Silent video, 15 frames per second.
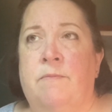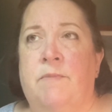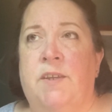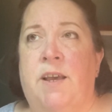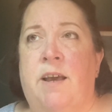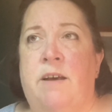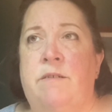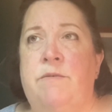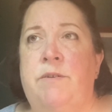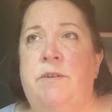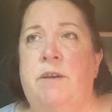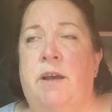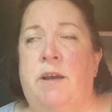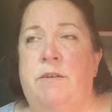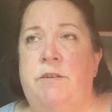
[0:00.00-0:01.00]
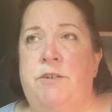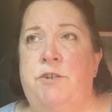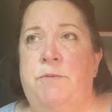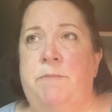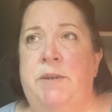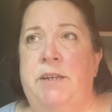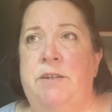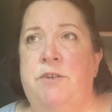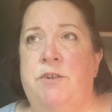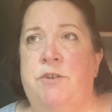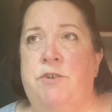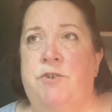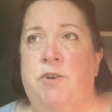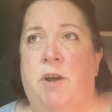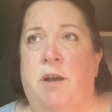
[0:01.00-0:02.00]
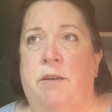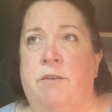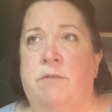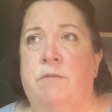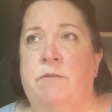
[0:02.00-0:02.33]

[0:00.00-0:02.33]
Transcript: how did you meet Jacques?